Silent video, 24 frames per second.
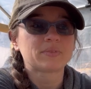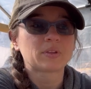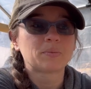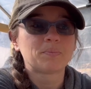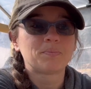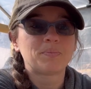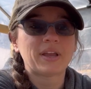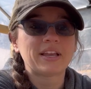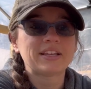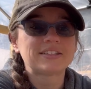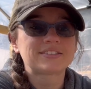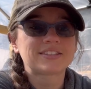
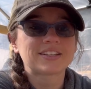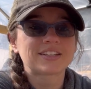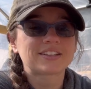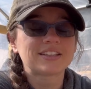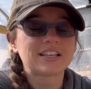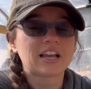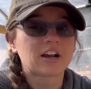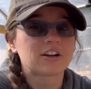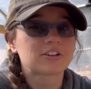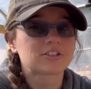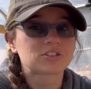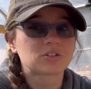basically
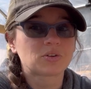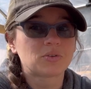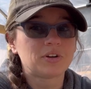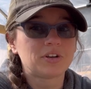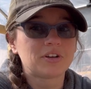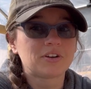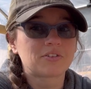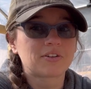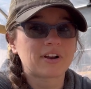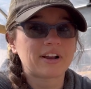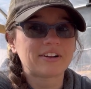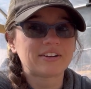our soil
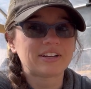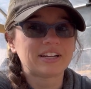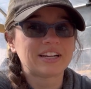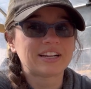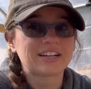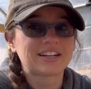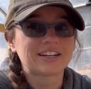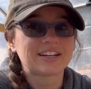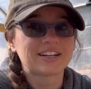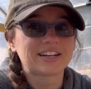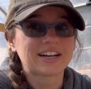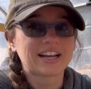around
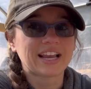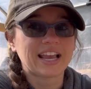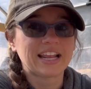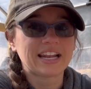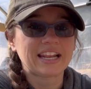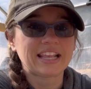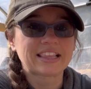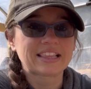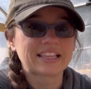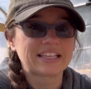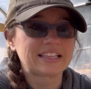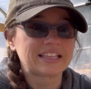here,
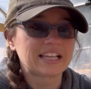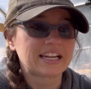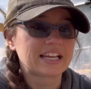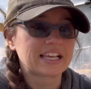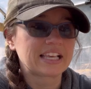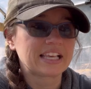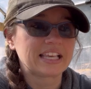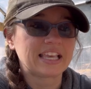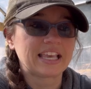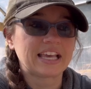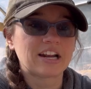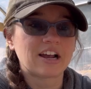anything that I
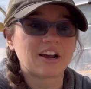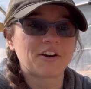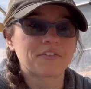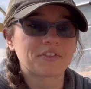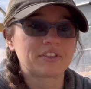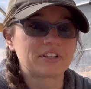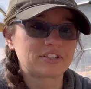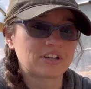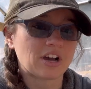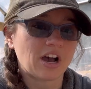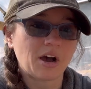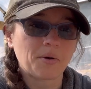can get off the
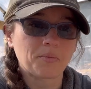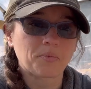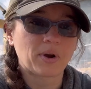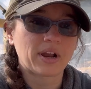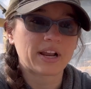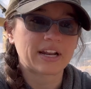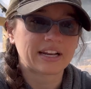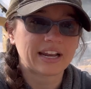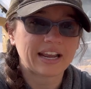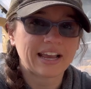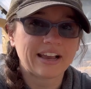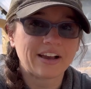top right
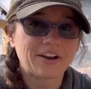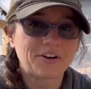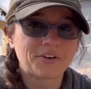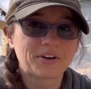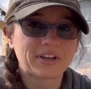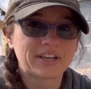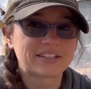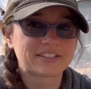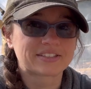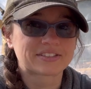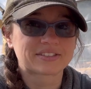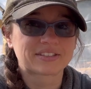now
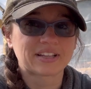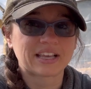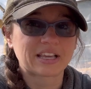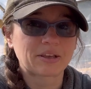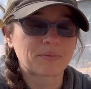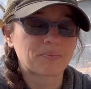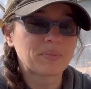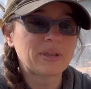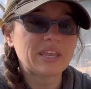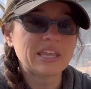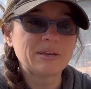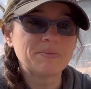is like
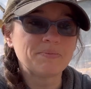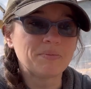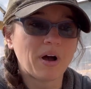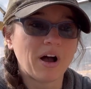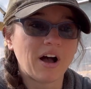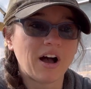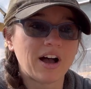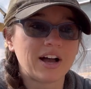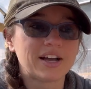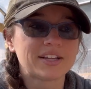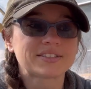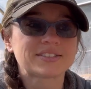peat
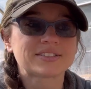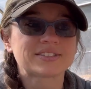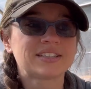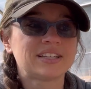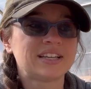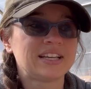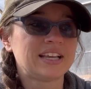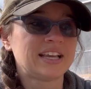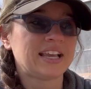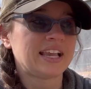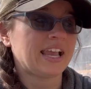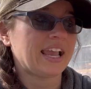moss
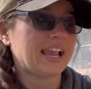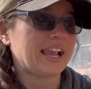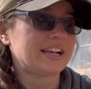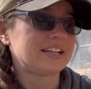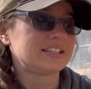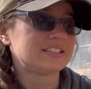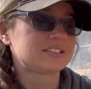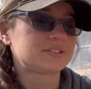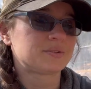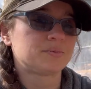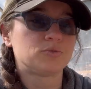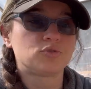
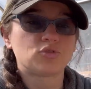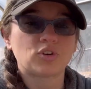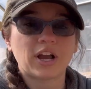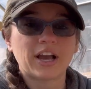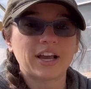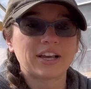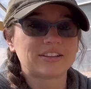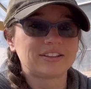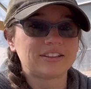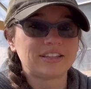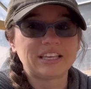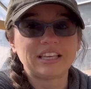and some
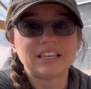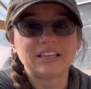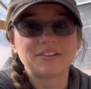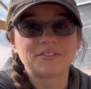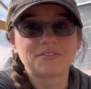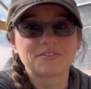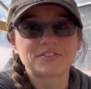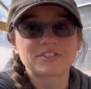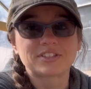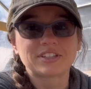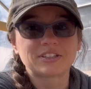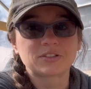dried
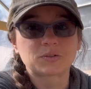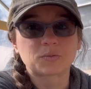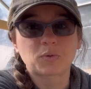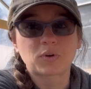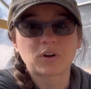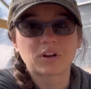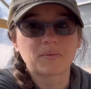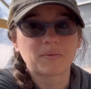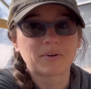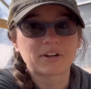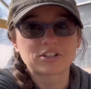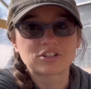leaves is
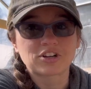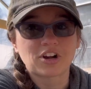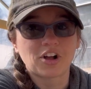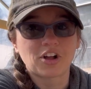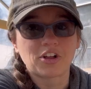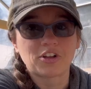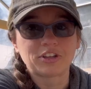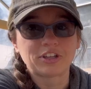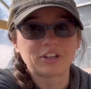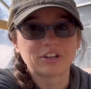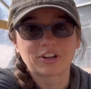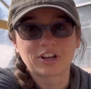pretty much
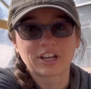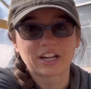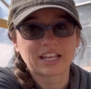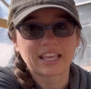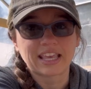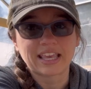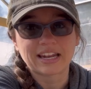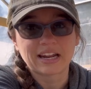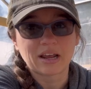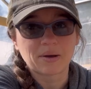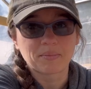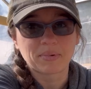all you're going to
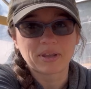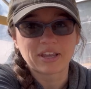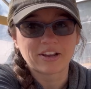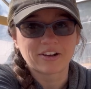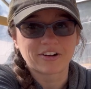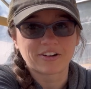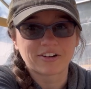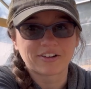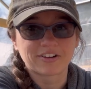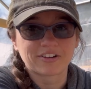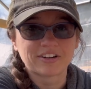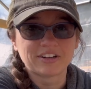get up
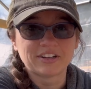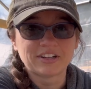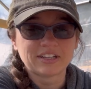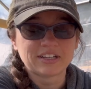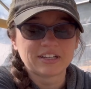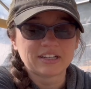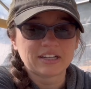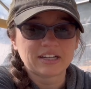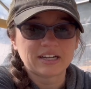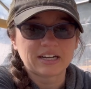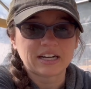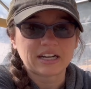here.
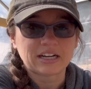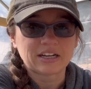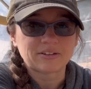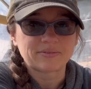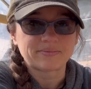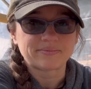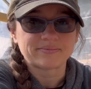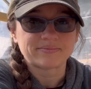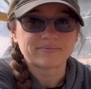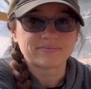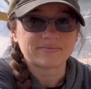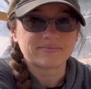
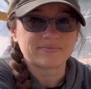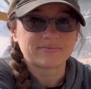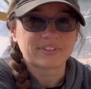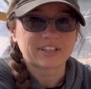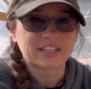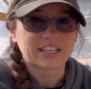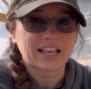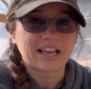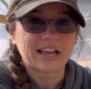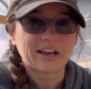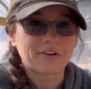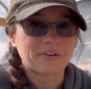Um,
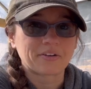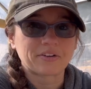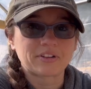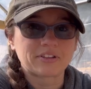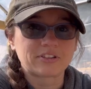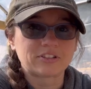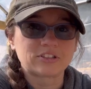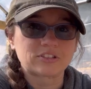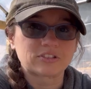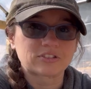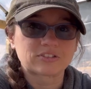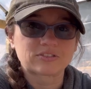like out of
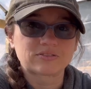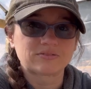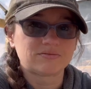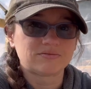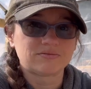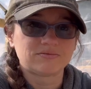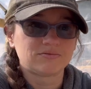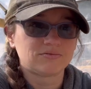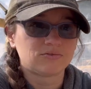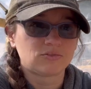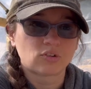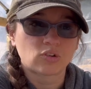just
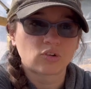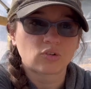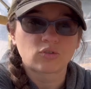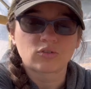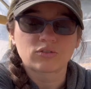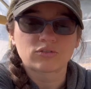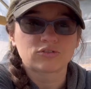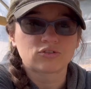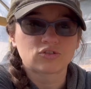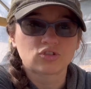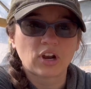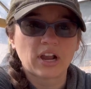
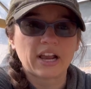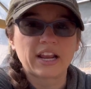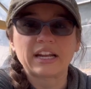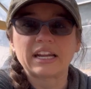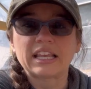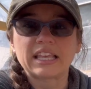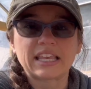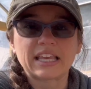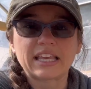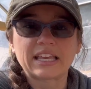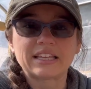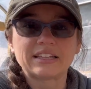trying to
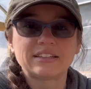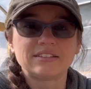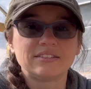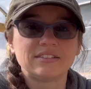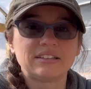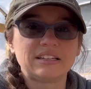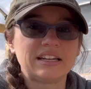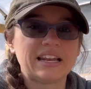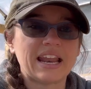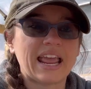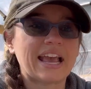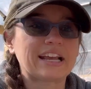get
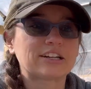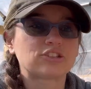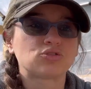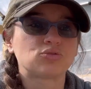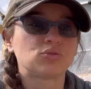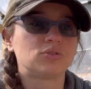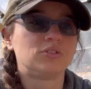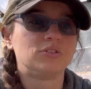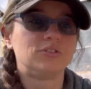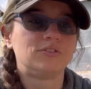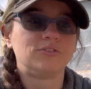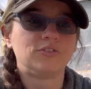
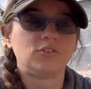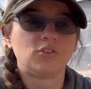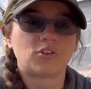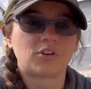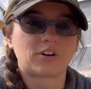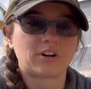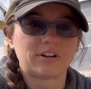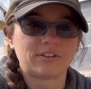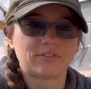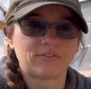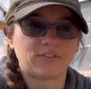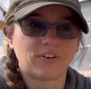natural
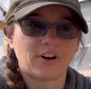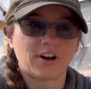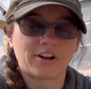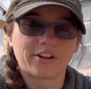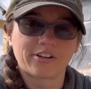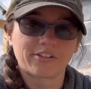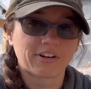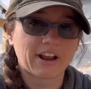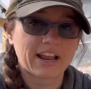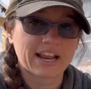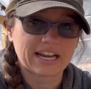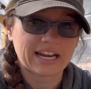flora and fauna
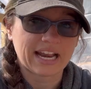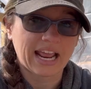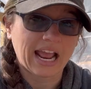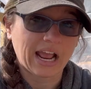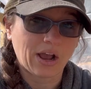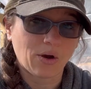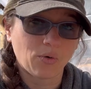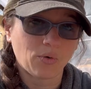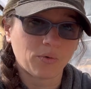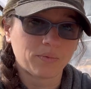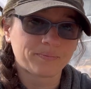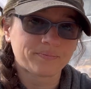right
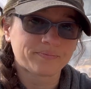now.